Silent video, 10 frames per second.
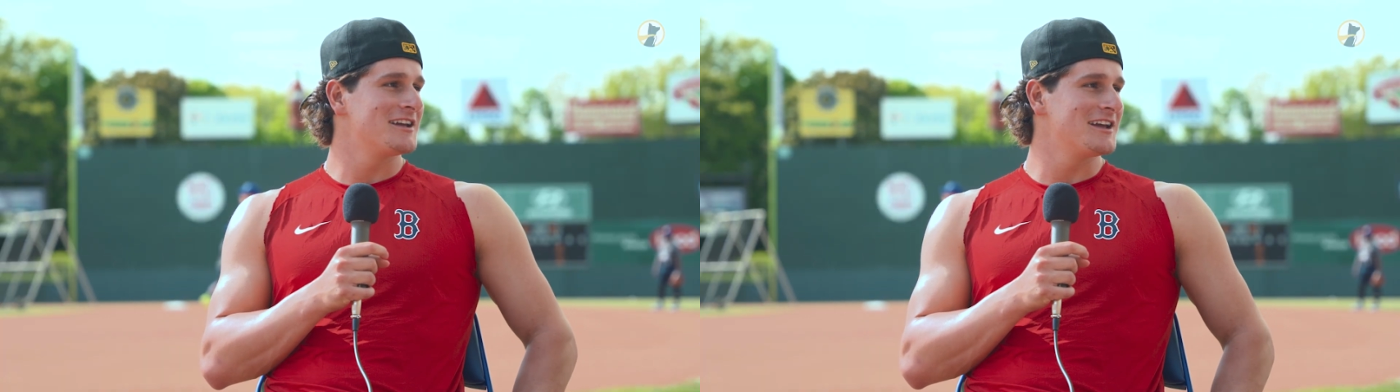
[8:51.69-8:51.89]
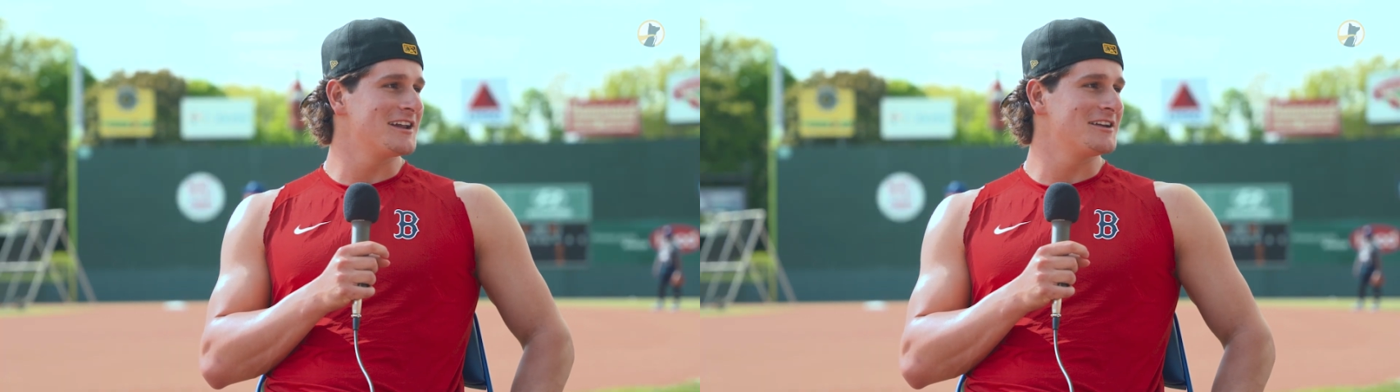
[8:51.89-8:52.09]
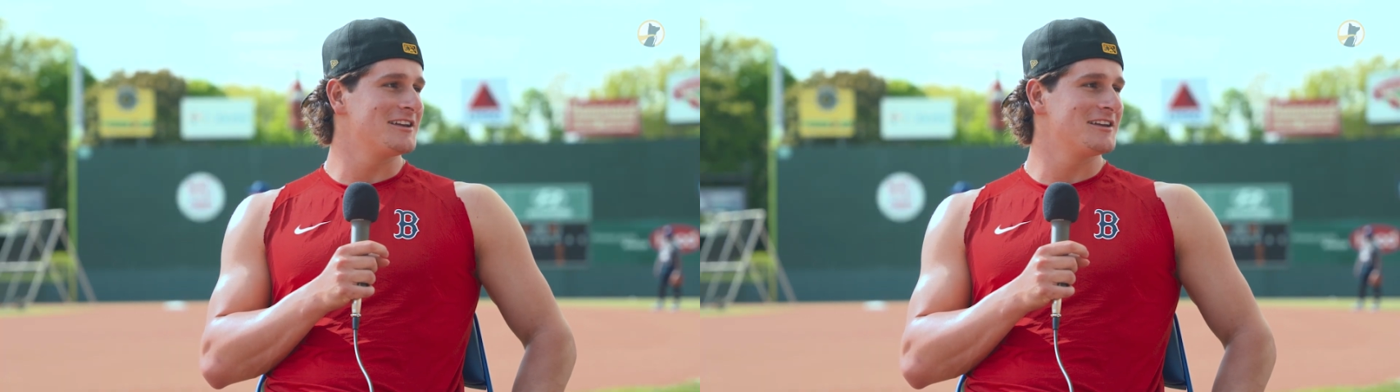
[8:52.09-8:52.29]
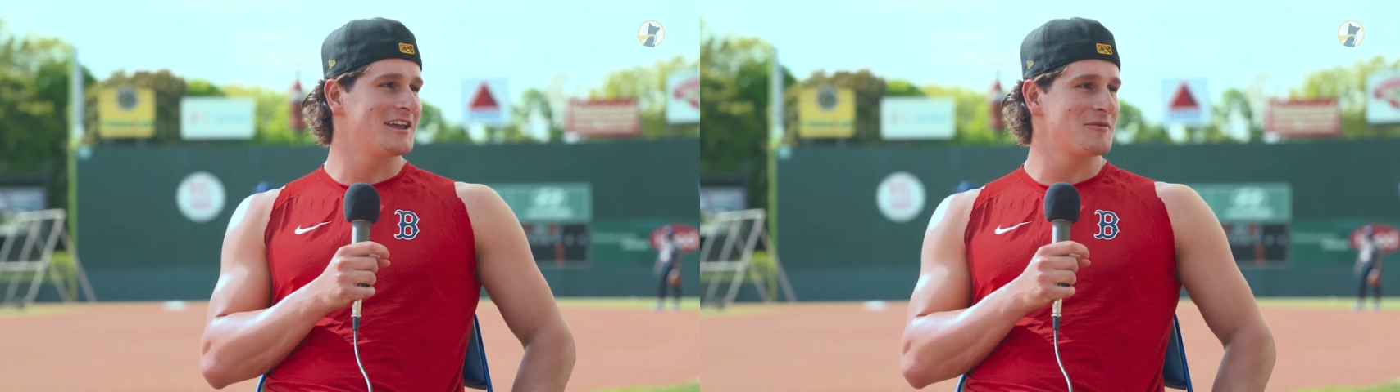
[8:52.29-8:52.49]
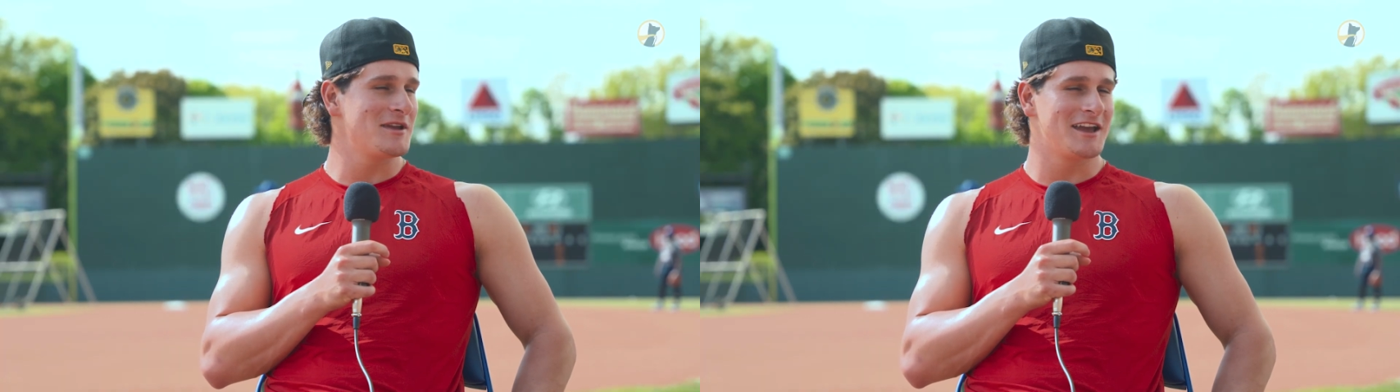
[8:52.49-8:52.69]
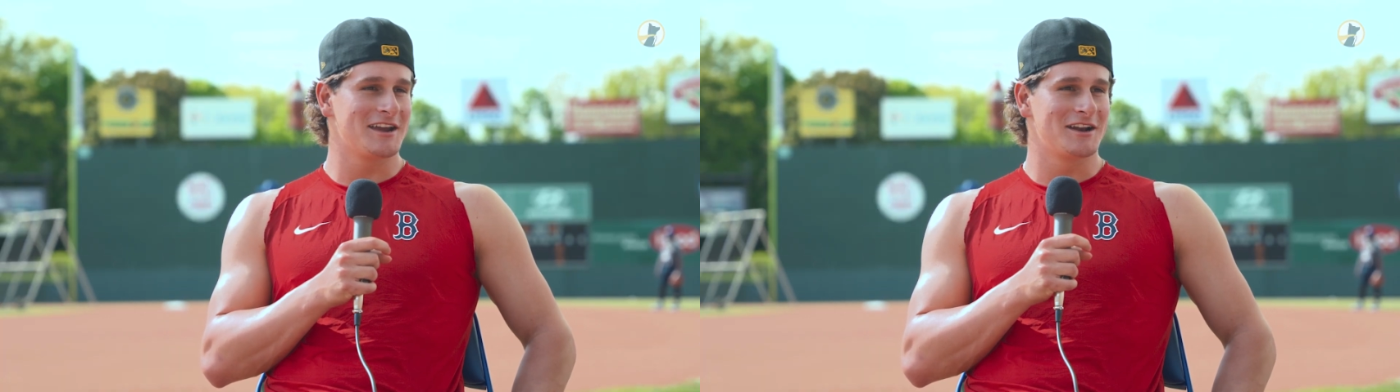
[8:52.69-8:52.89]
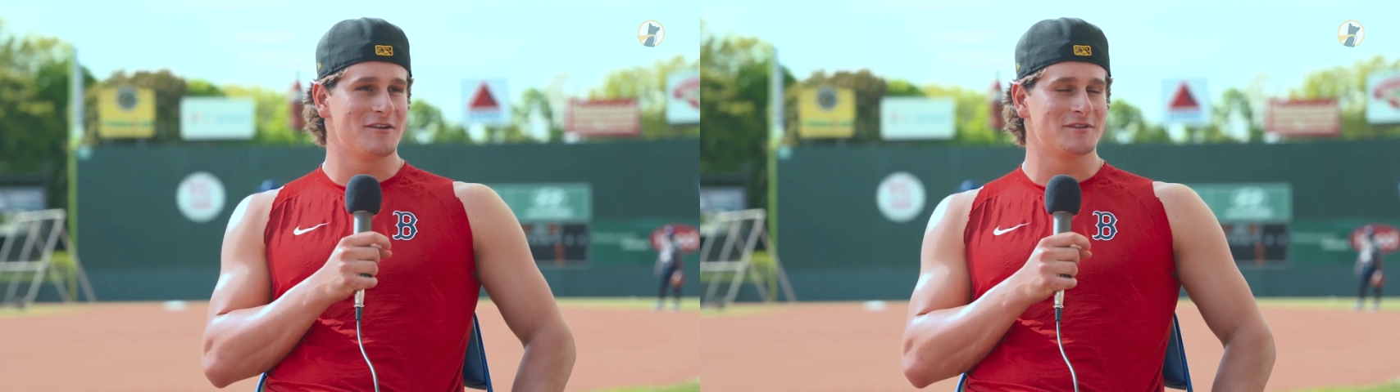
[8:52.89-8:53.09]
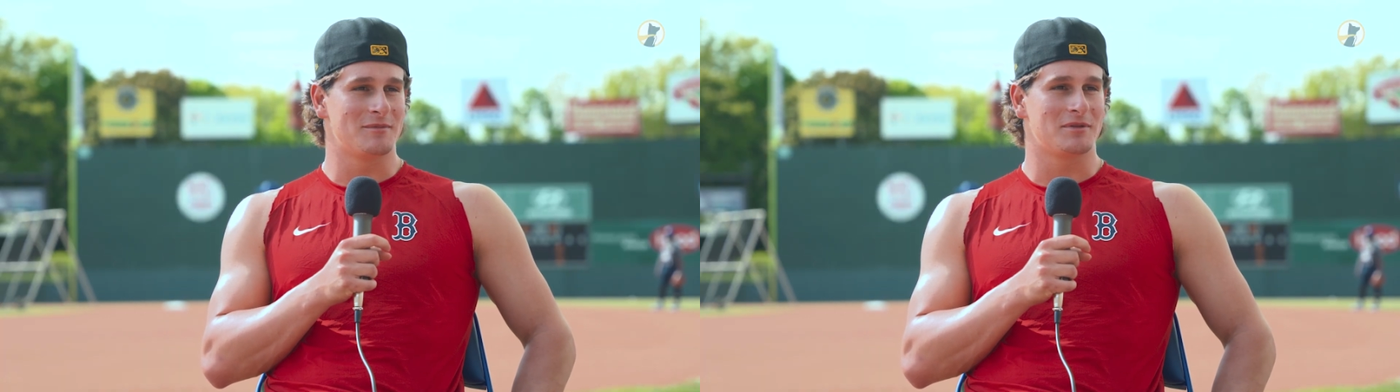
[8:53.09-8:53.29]
and like, we can't get
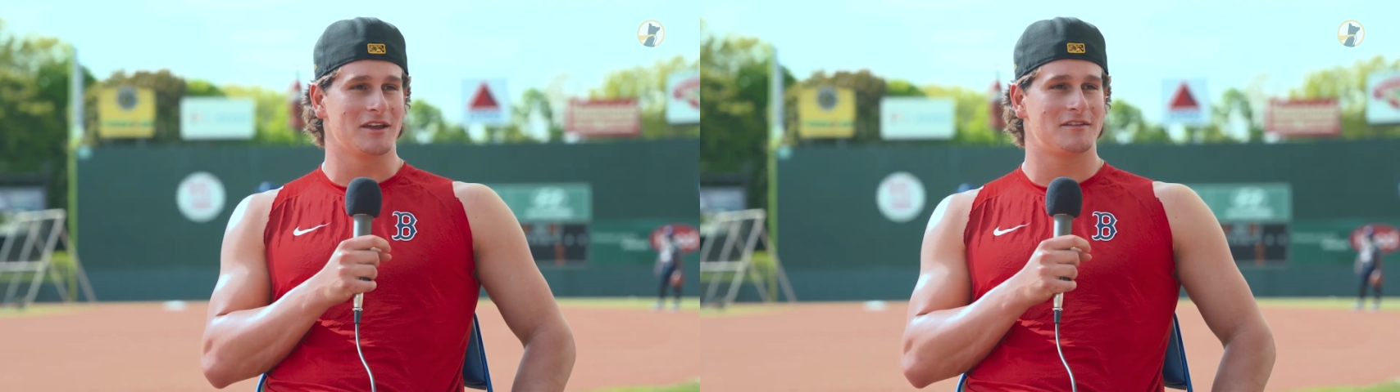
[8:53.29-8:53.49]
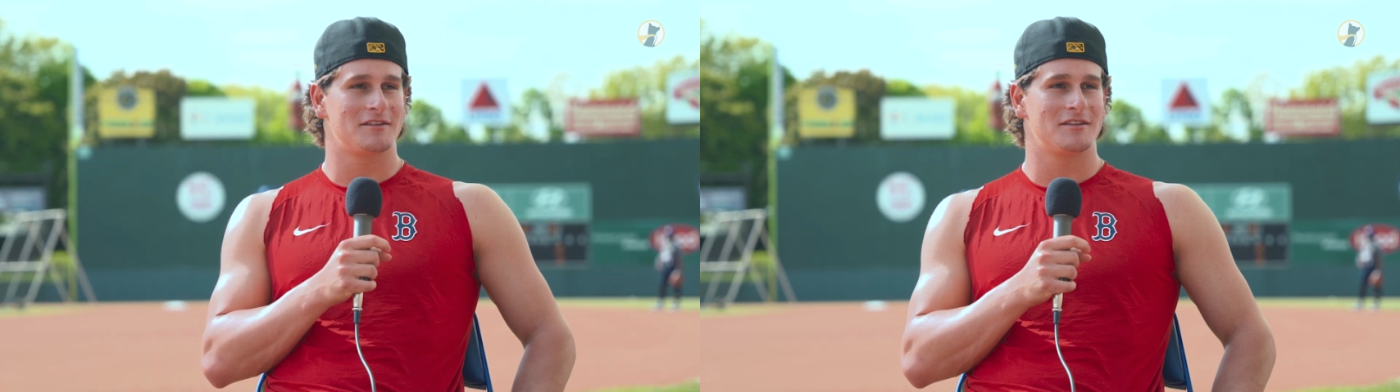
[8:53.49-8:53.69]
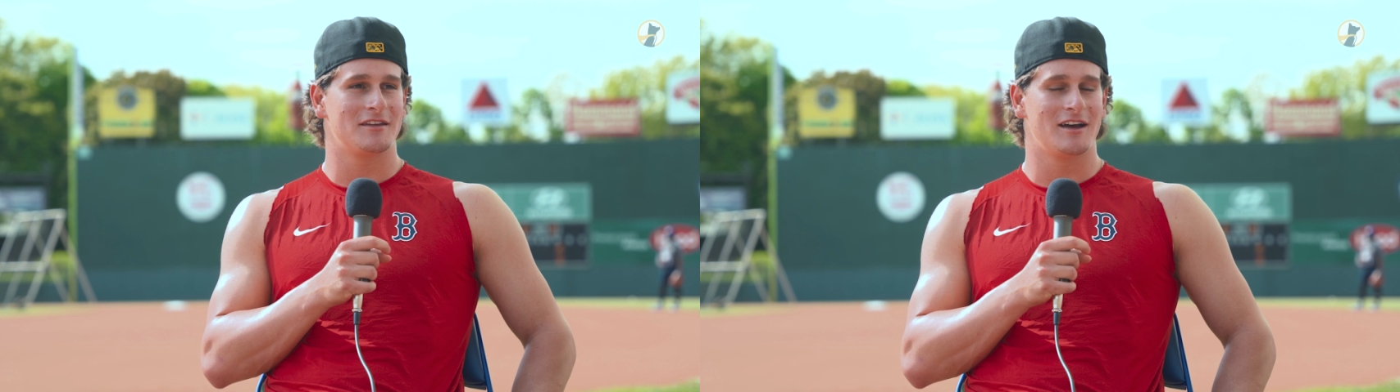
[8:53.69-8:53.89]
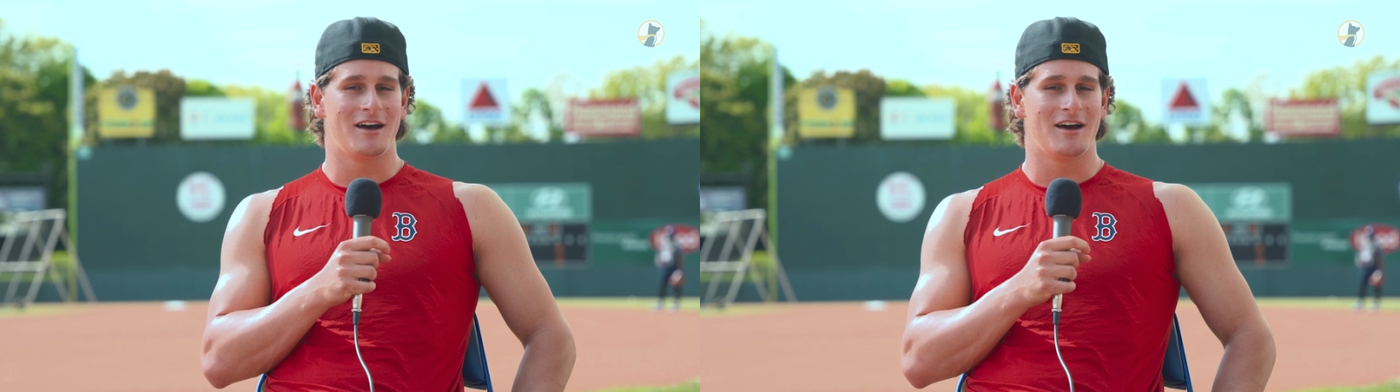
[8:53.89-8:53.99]
enough of that place.